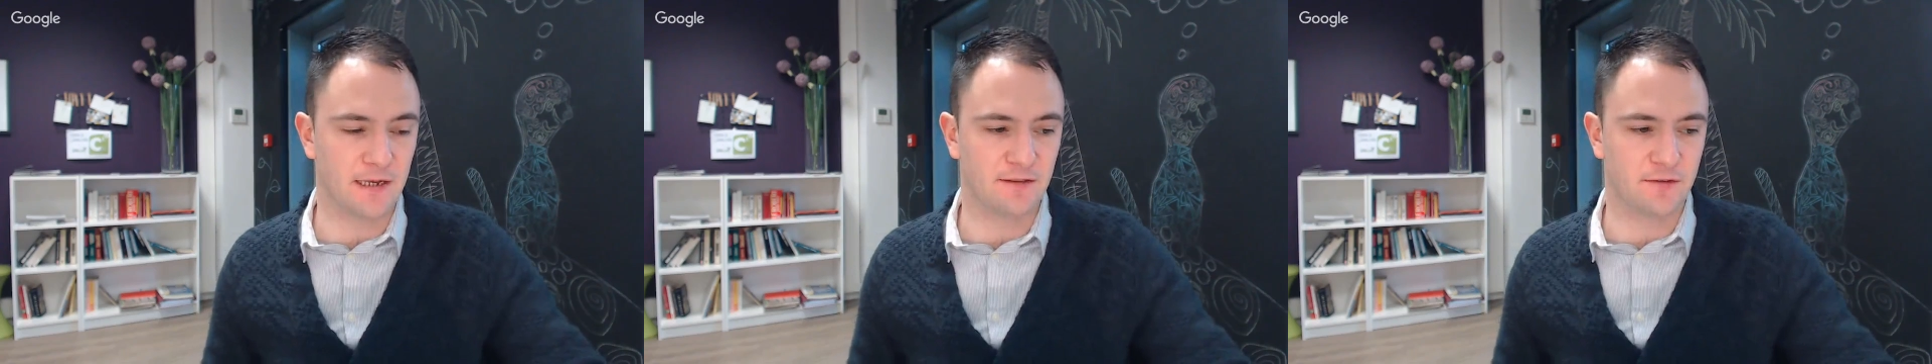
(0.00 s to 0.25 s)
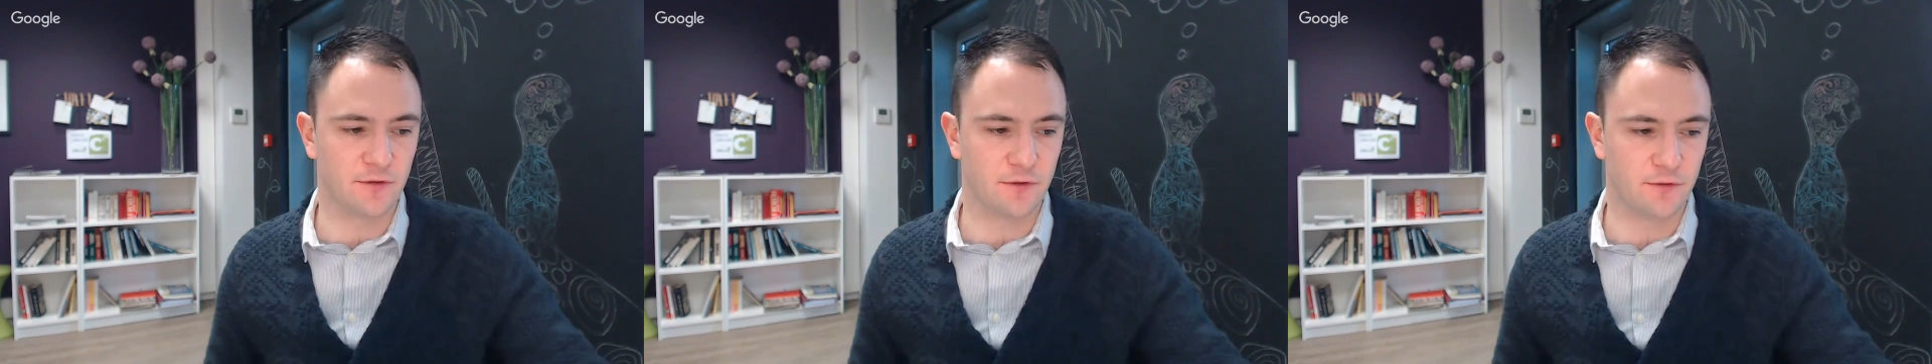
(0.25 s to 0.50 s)

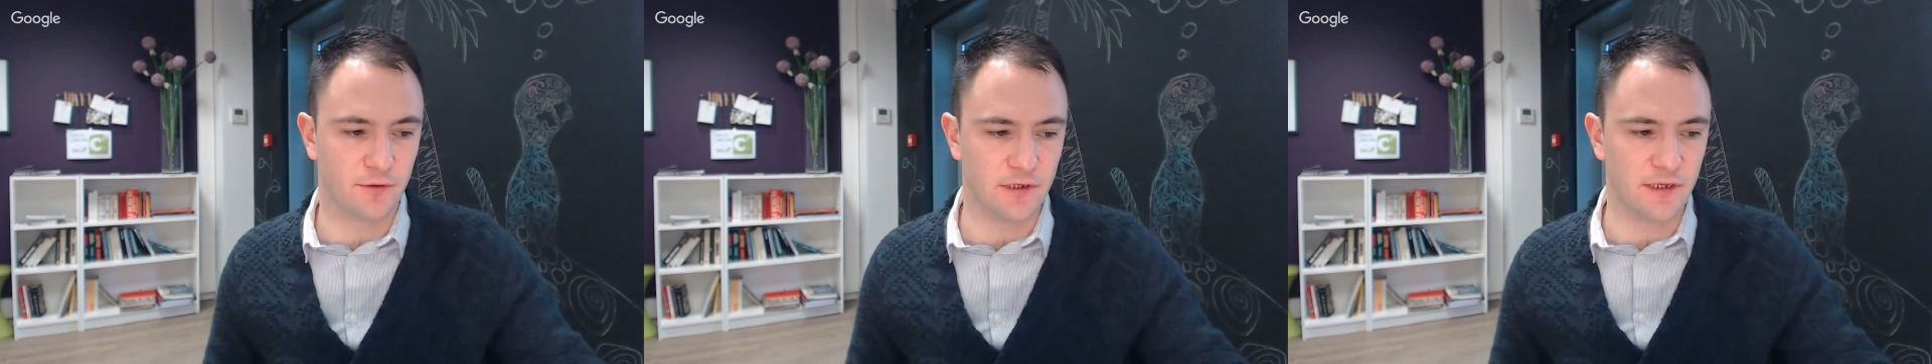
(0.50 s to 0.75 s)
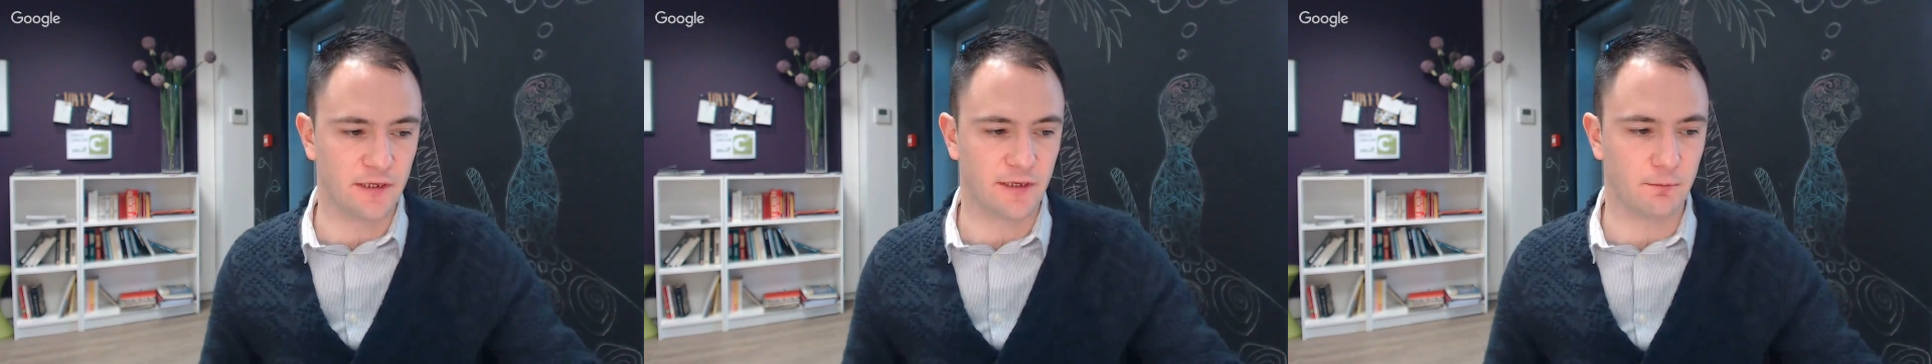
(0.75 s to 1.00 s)
let the
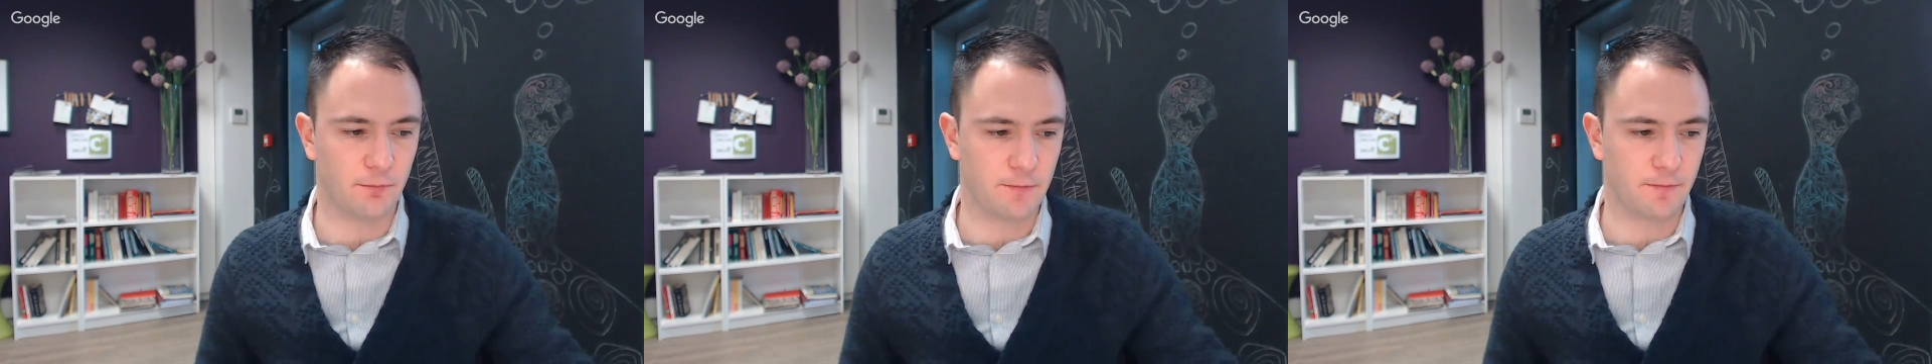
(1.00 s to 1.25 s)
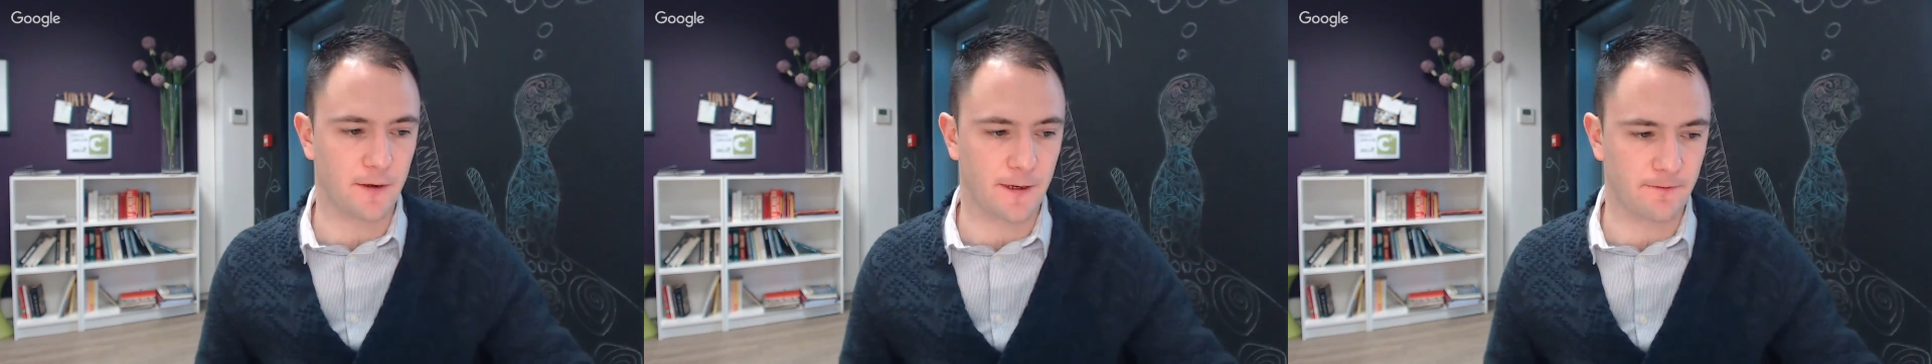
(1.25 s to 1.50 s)
link, and
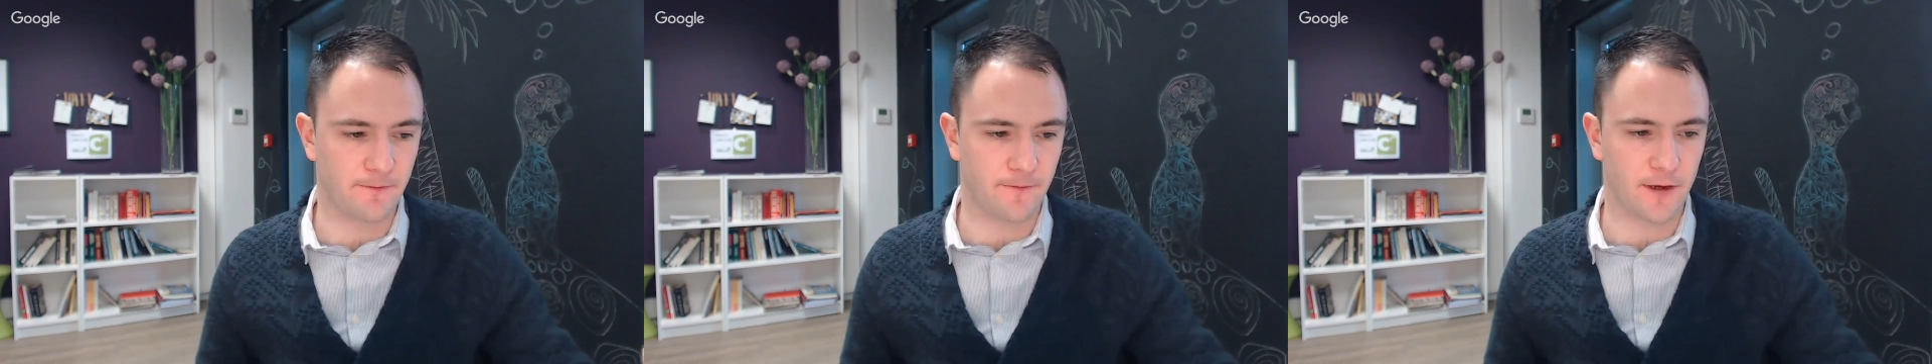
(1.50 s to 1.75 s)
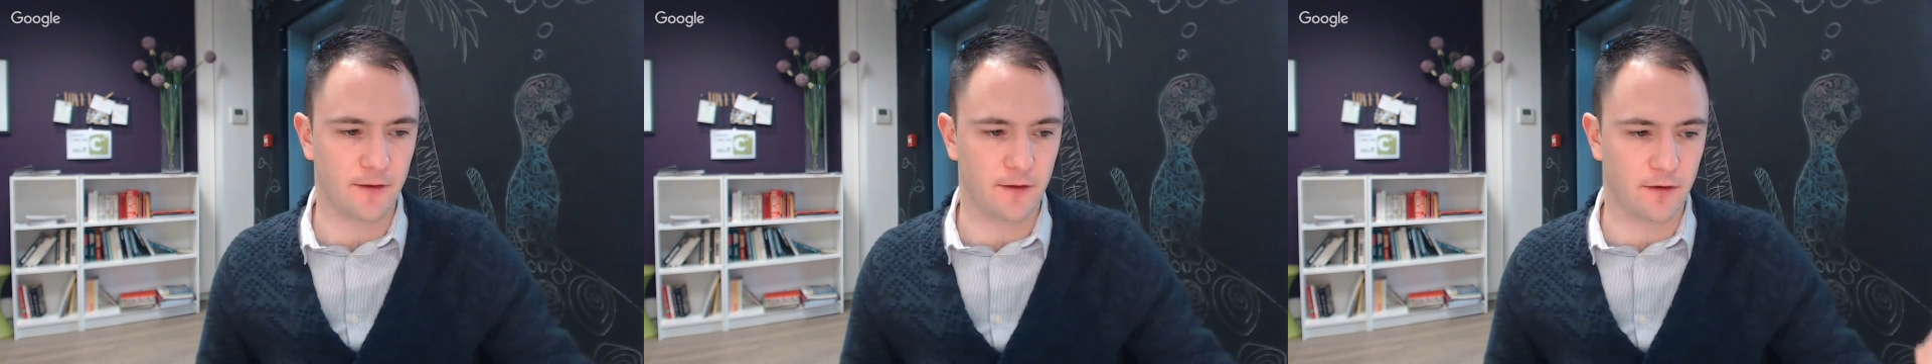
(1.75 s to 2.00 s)
people can
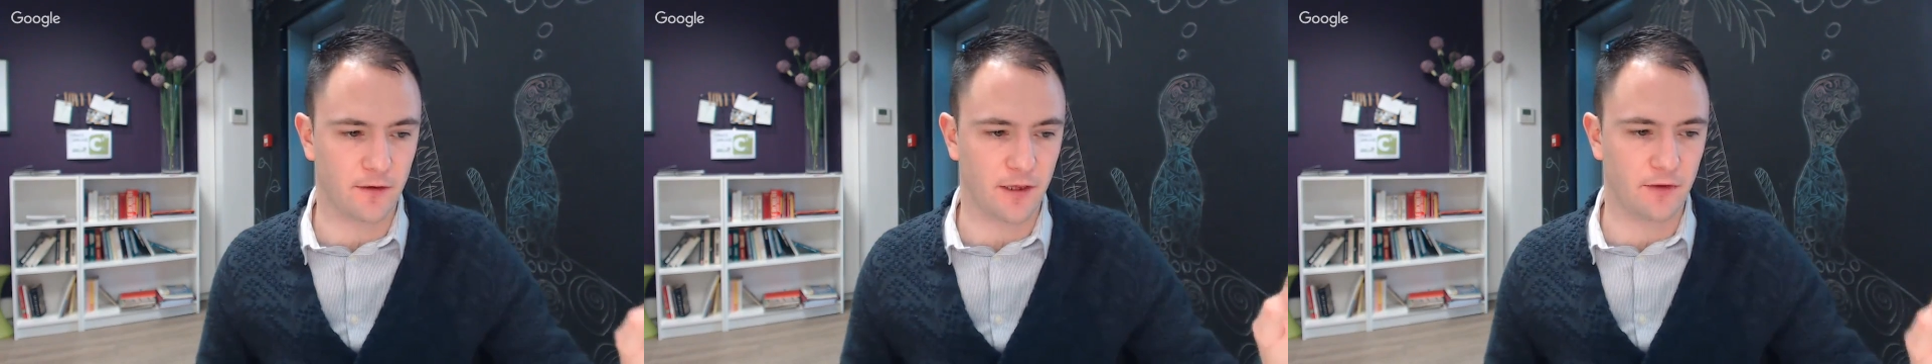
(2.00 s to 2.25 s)
find